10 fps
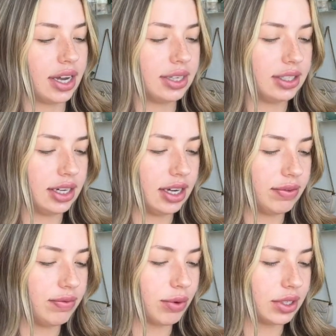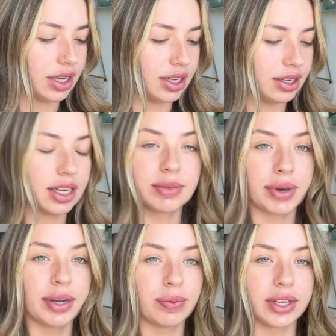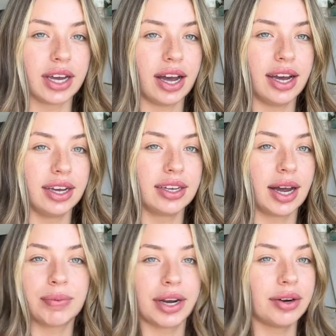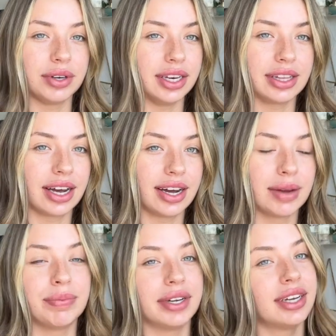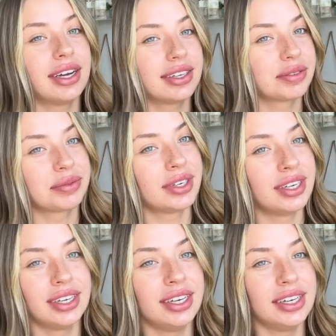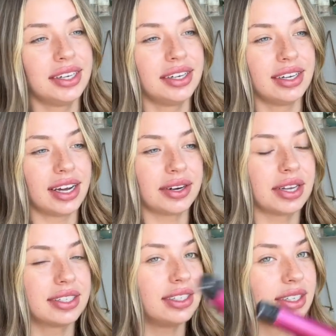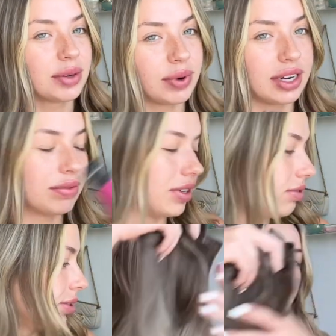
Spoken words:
I set it at 410. That's probably really high. I probably don't need that high, but I don't like sitting there waiting forever.